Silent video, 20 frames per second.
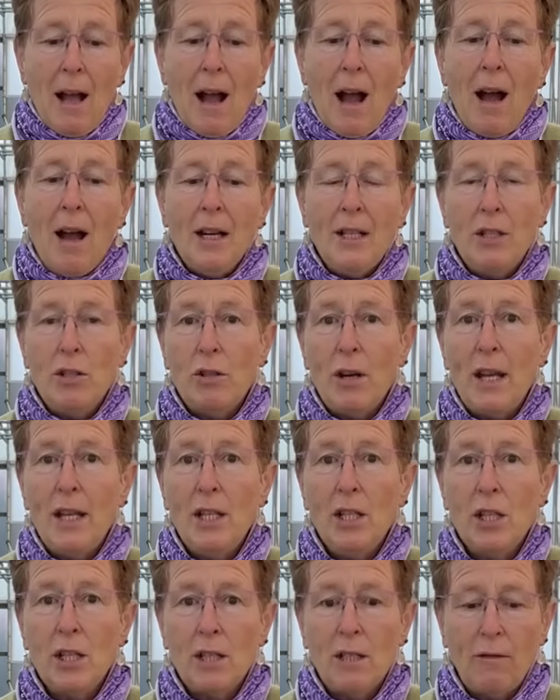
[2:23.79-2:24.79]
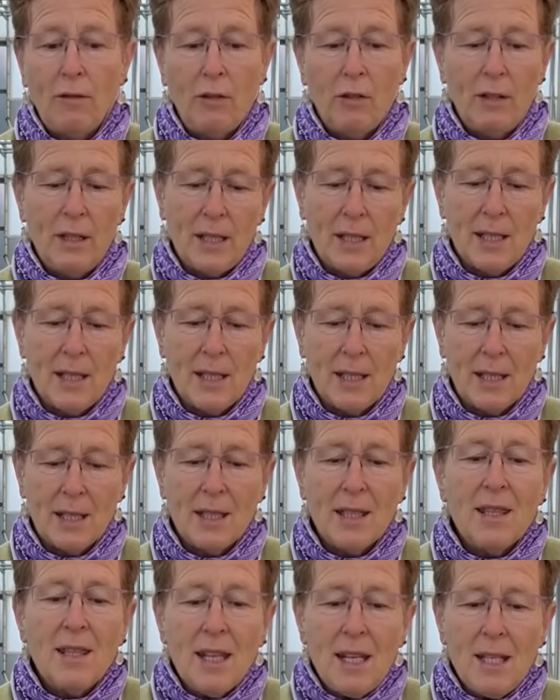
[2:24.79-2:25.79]
Hydrangeas, for
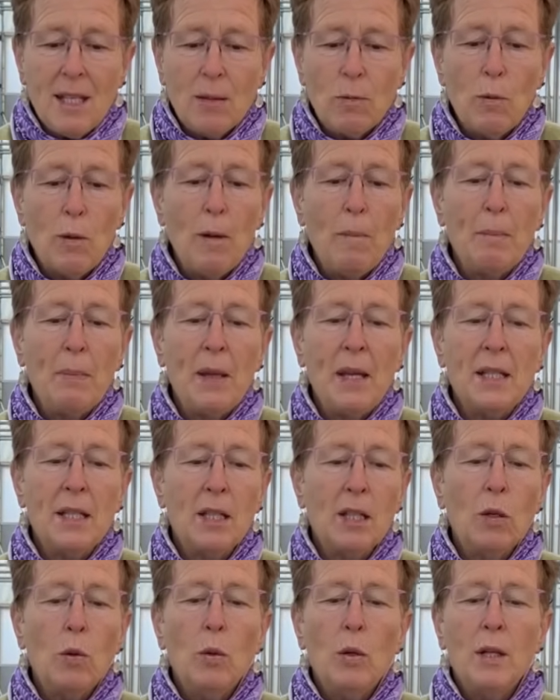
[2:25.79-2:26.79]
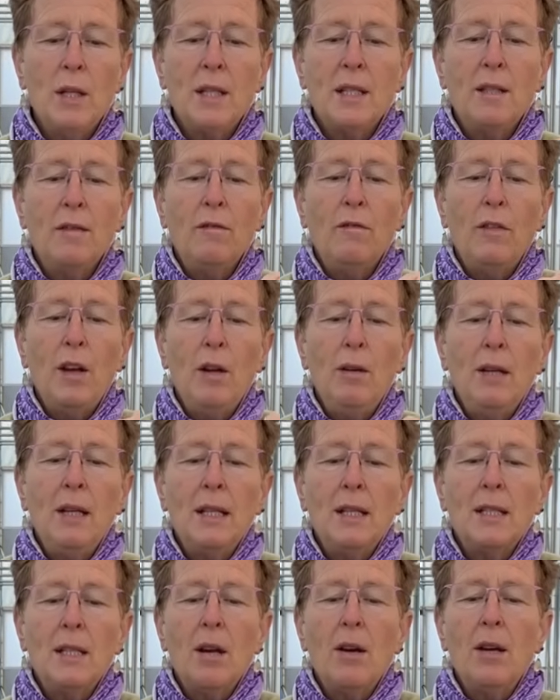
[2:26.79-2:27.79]
instance. This one is a
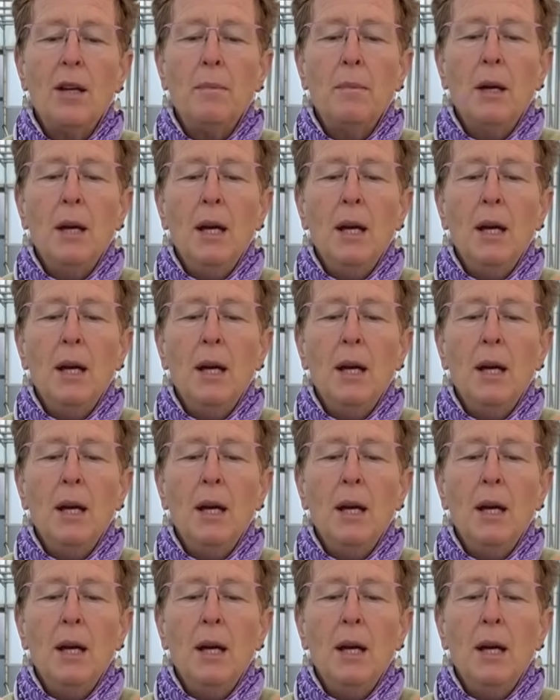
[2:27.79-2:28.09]
quercifolia type.